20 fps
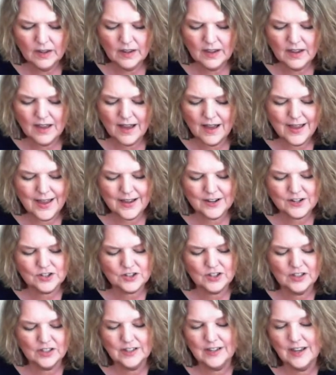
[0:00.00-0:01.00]

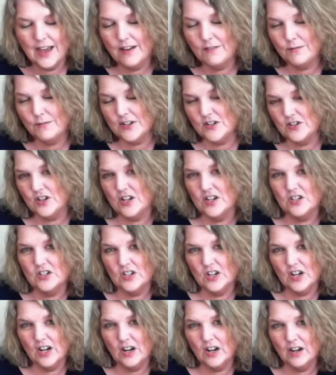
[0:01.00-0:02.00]
actually have been
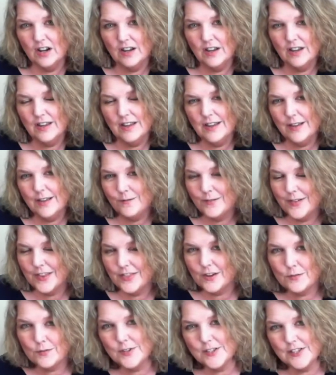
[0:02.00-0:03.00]
changing my
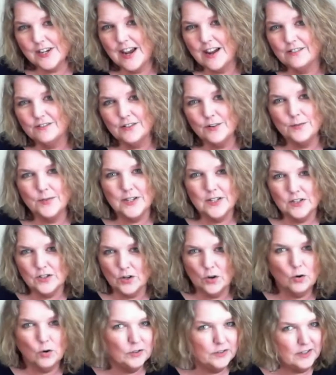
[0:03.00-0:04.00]
thermostat from heat to
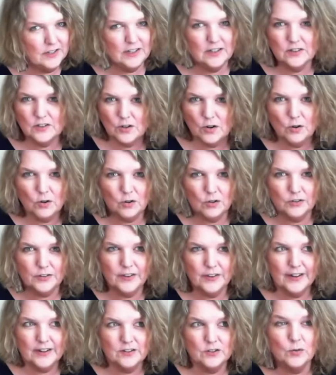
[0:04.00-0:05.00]
cold to heat to cold
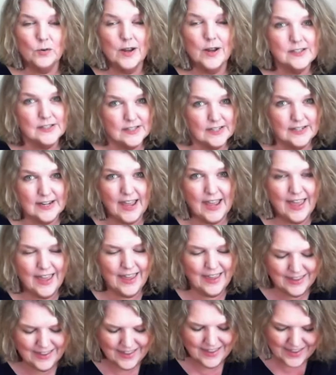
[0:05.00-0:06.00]
like twice a day
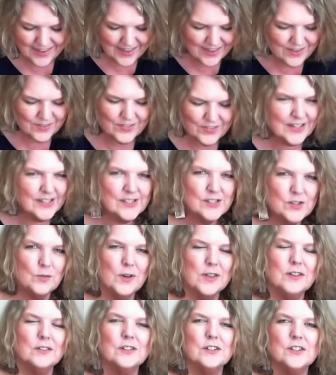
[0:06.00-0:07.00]
because the
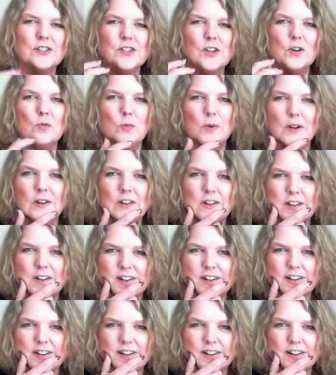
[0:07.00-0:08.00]
weather is so weird
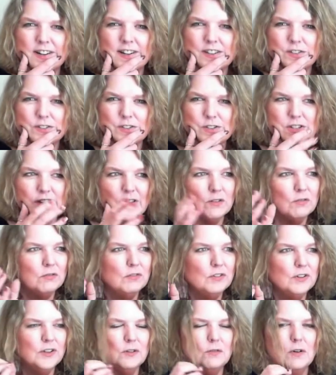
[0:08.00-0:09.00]
here. It was like
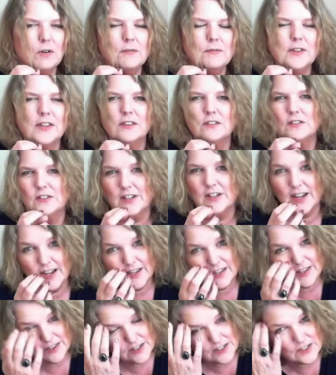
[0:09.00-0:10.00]
really warm the other day,
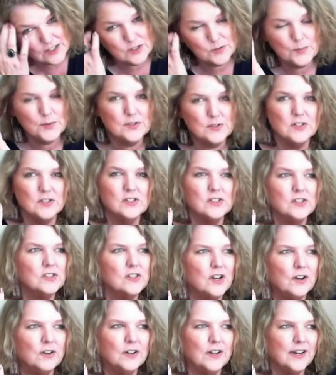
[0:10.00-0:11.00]
and then it's supposed to
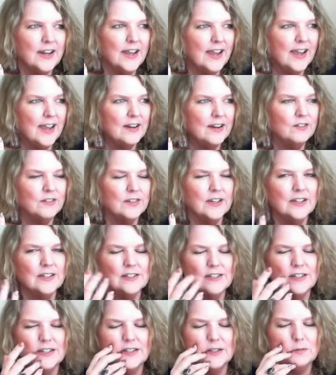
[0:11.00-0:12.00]
snow today. I don't think it
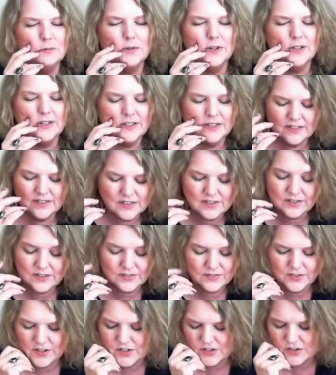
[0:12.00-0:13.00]
did, but it's
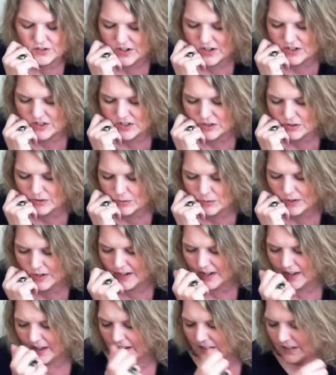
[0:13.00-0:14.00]
very strange here in
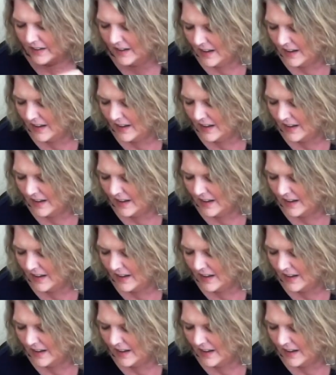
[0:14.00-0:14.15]
Oregon.